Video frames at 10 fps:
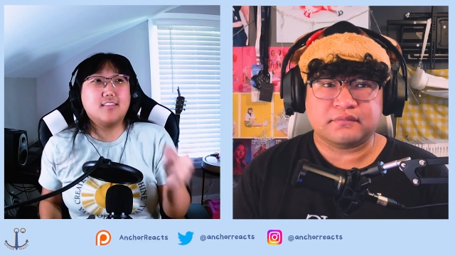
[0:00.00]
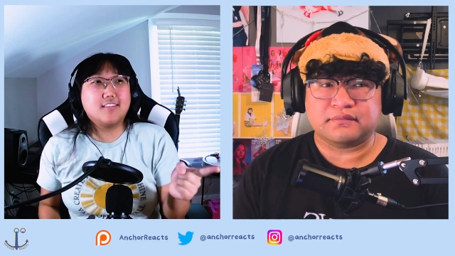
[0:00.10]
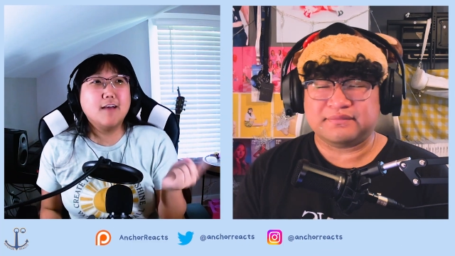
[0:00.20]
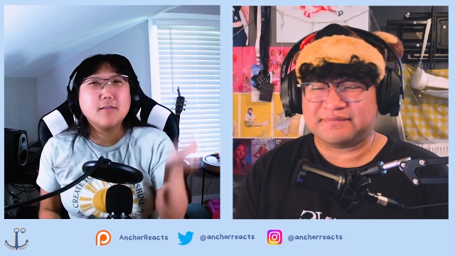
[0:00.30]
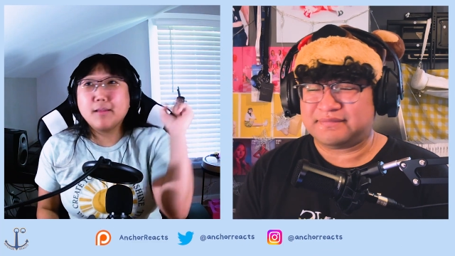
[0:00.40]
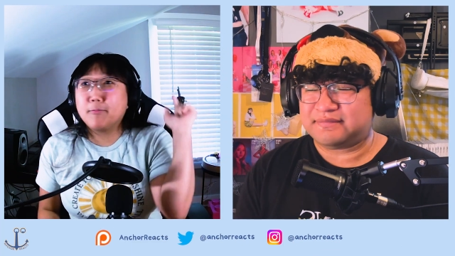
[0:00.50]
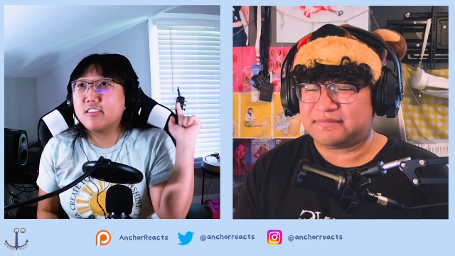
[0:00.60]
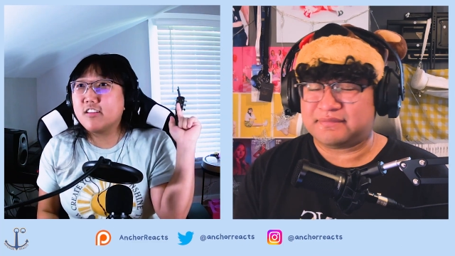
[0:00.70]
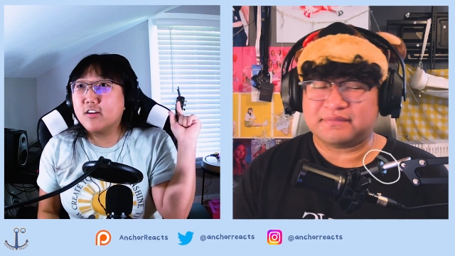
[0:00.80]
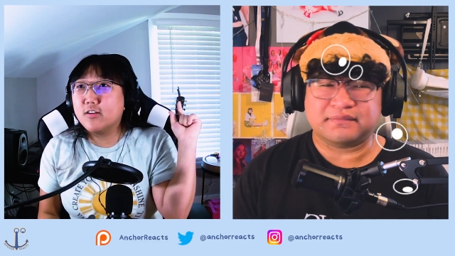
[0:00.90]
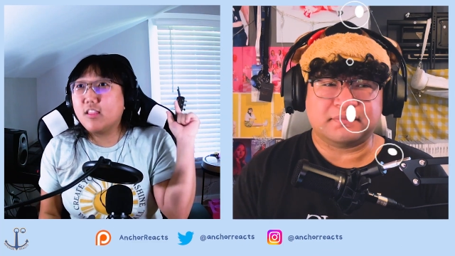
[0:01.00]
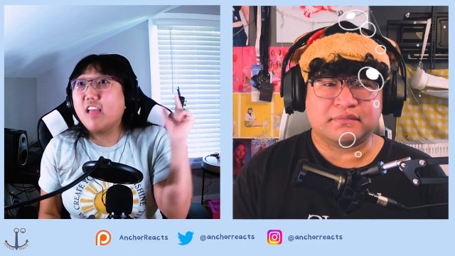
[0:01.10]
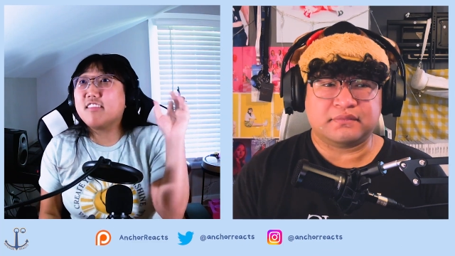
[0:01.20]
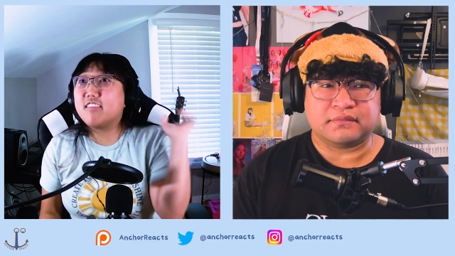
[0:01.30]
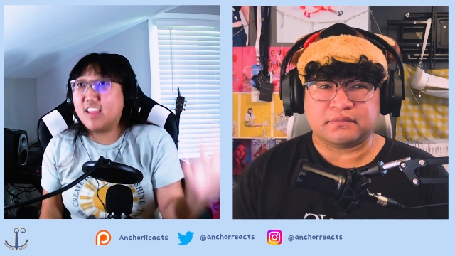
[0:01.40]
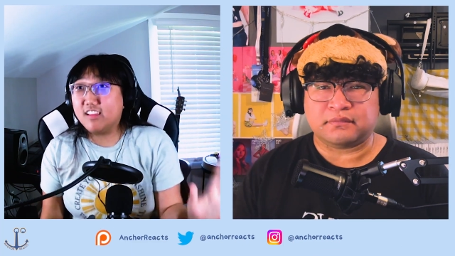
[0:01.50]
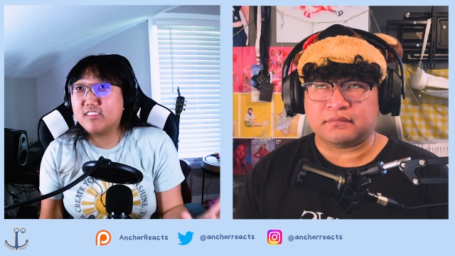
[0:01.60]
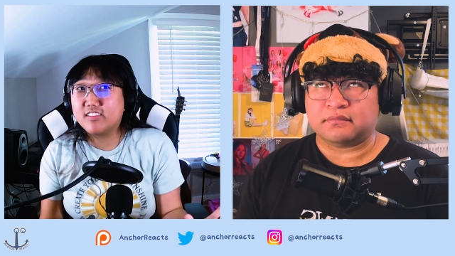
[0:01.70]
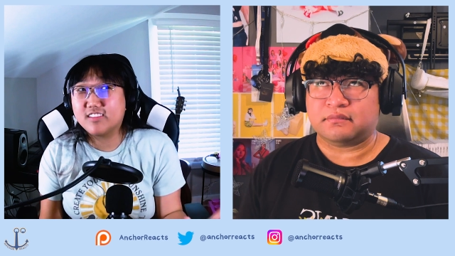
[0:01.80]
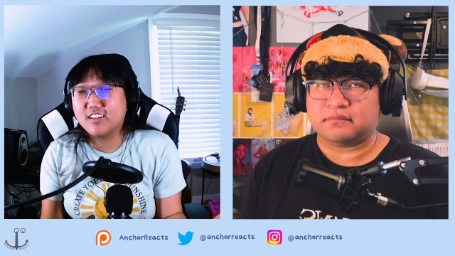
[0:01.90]
Speaker 1: so that was episode
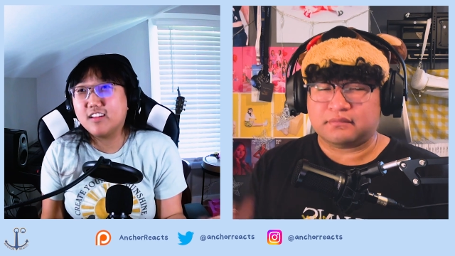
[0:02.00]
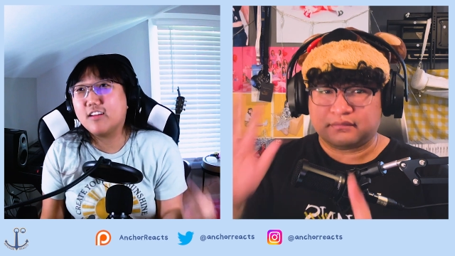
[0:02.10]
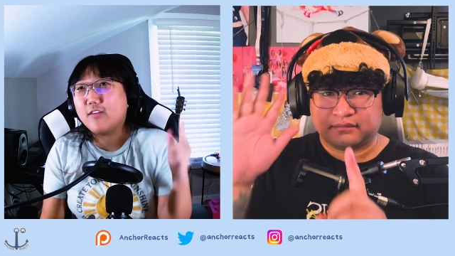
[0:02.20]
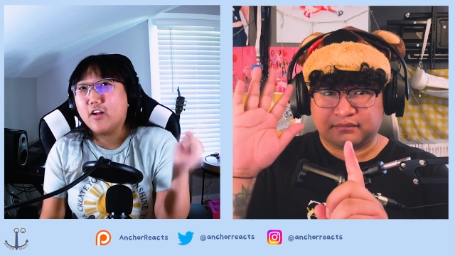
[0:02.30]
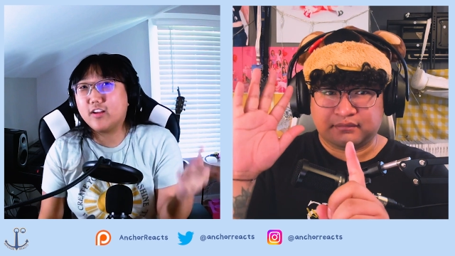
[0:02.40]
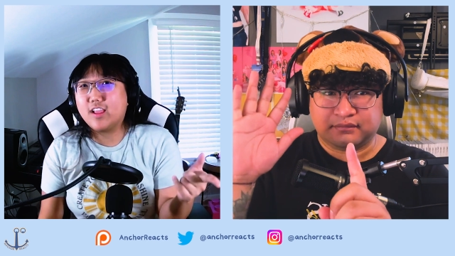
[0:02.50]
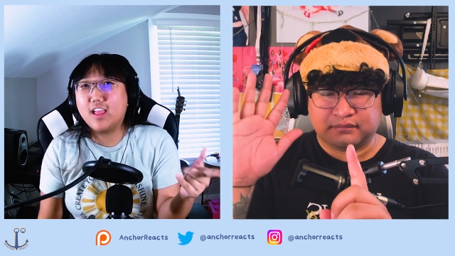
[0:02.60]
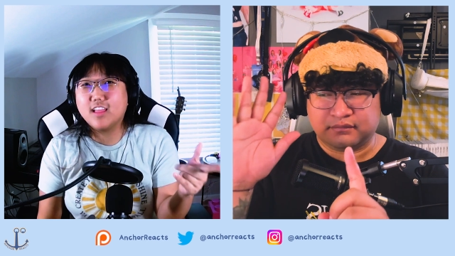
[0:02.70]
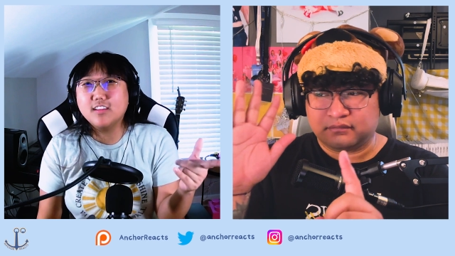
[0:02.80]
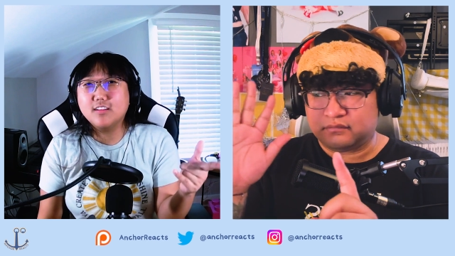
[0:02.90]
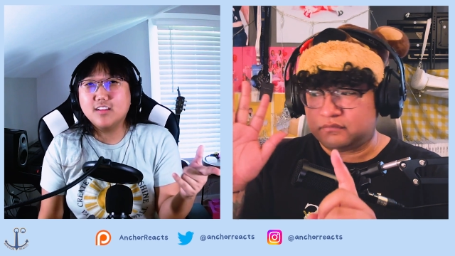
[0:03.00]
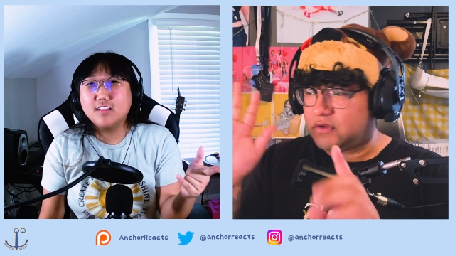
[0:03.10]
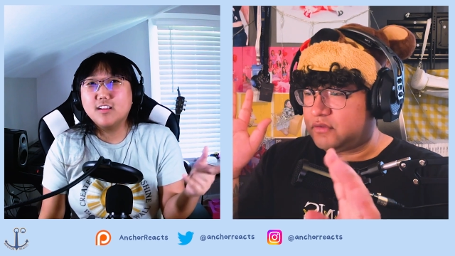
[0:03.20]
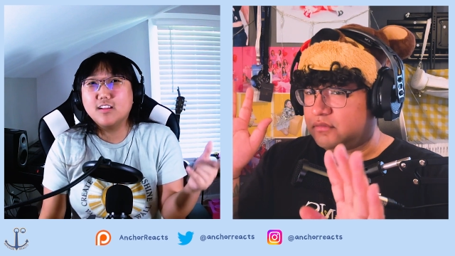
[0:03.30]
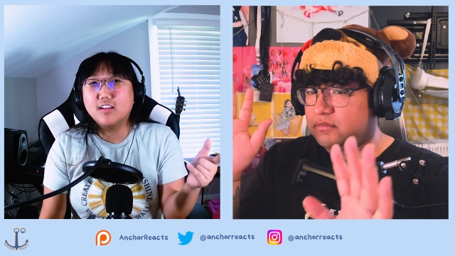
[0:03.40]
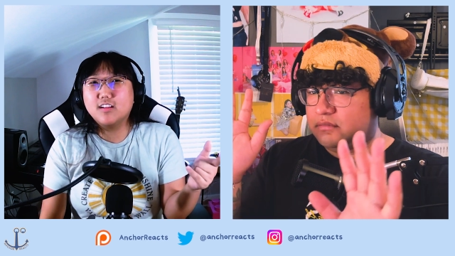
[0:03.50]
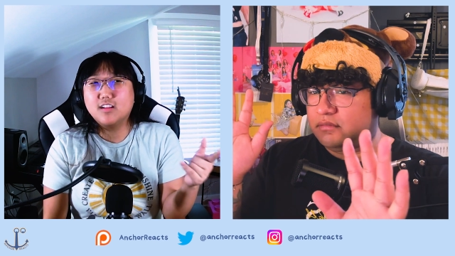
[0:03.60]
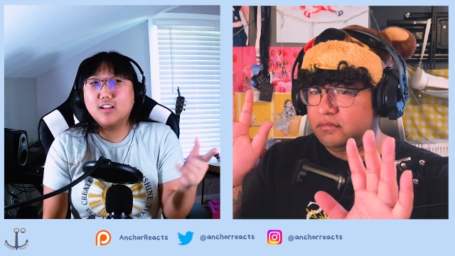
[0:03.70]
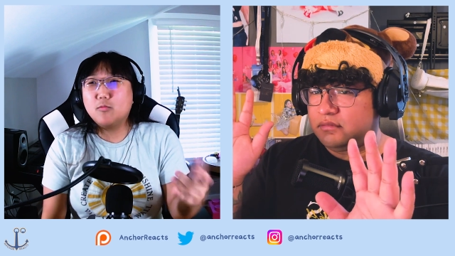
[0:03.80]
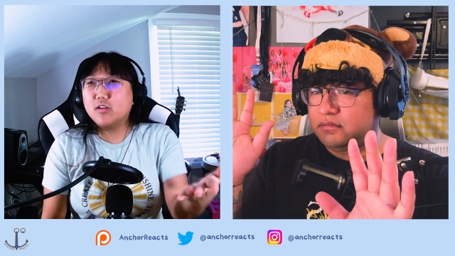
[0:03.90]
six of Arcane. No.
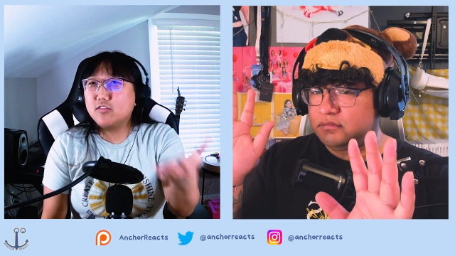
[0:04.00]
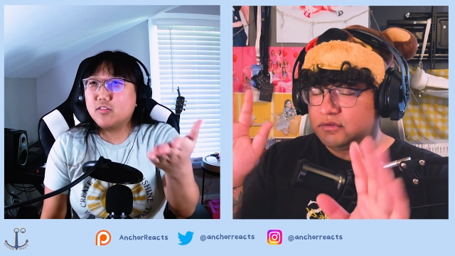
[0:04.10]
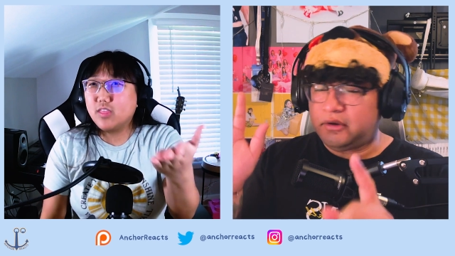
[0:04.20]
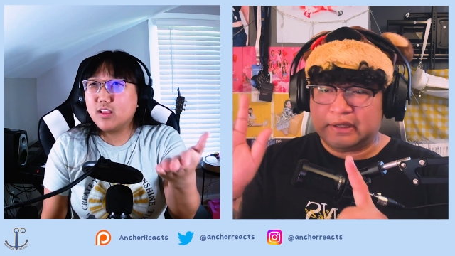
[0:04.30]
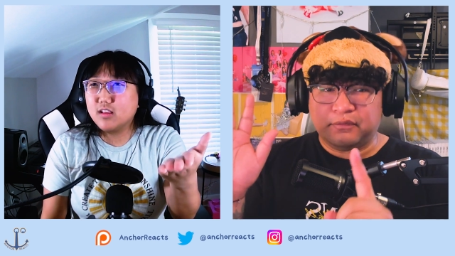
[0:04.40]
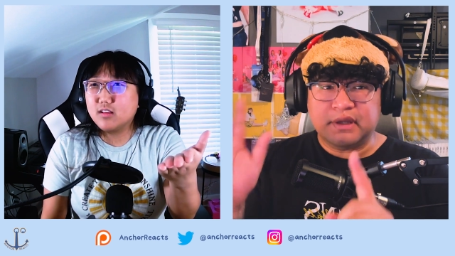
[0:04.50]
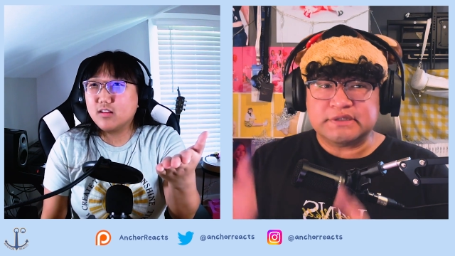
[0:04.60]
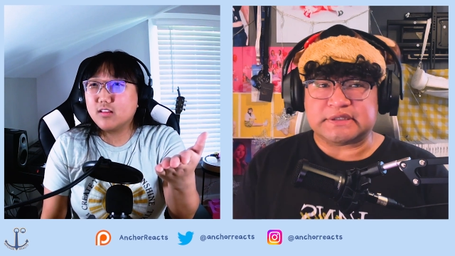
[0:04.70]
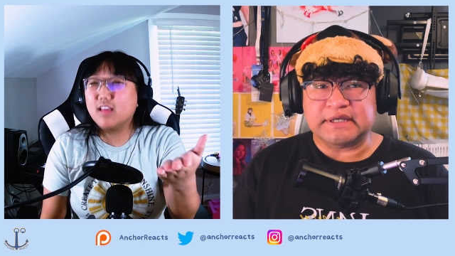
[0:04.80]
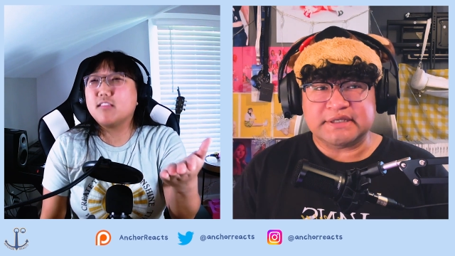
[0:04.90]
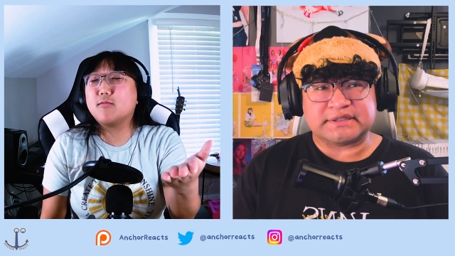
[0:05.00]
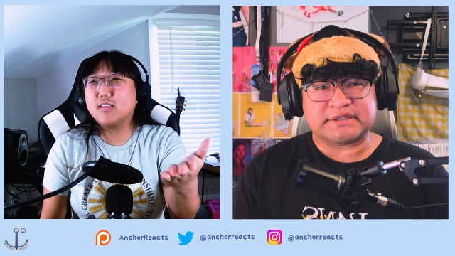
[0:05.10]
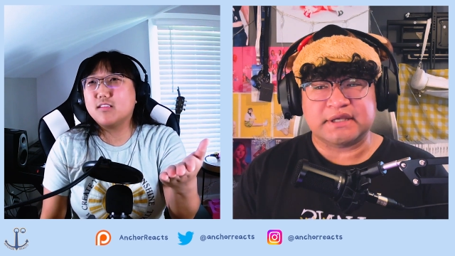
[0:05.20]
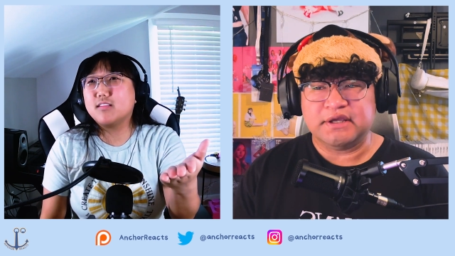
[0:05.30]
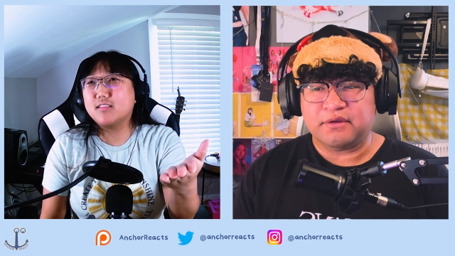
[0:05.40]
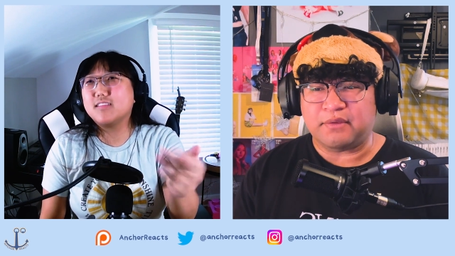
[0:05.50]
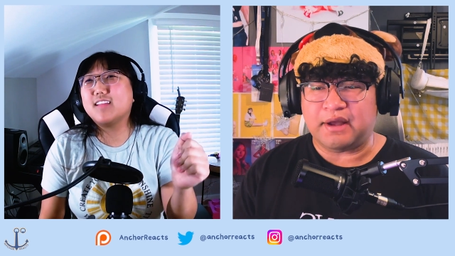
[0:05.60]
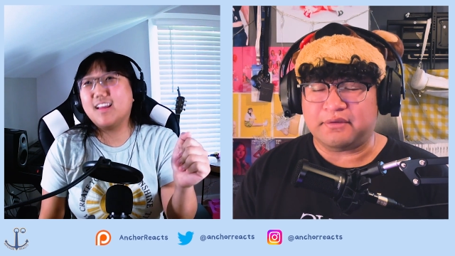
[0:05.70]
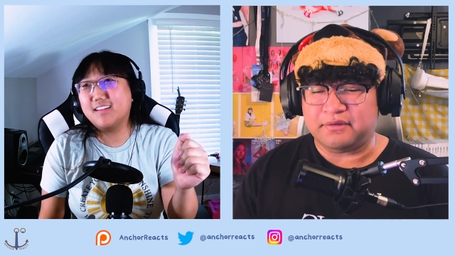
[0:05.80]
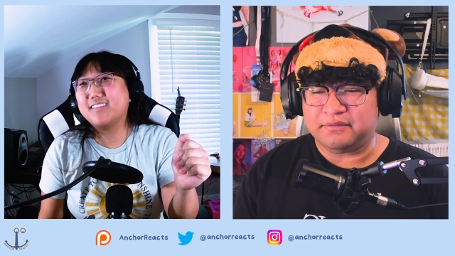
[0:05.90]
What did you No, think? what? Yes, it was.
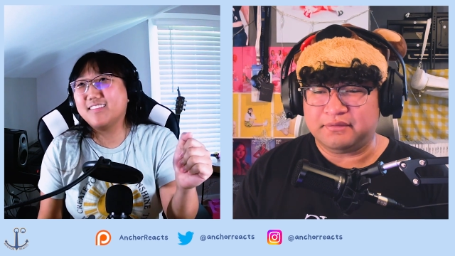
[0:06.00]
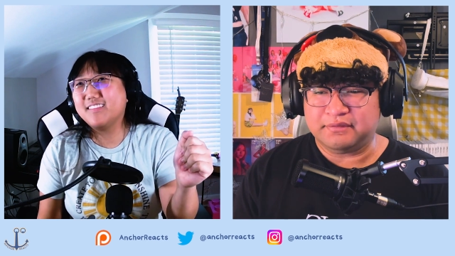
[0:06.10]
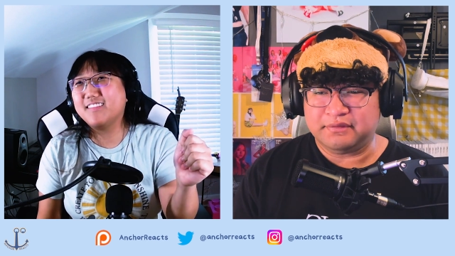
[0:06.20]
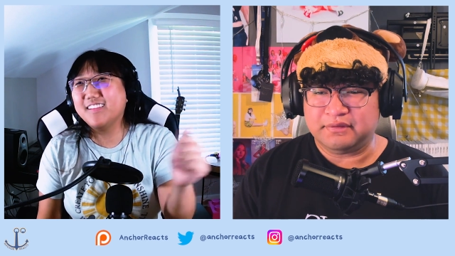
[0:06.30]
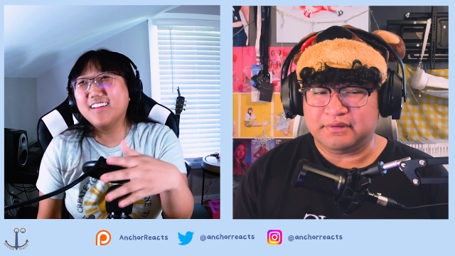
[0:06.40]
Wow. Yeah.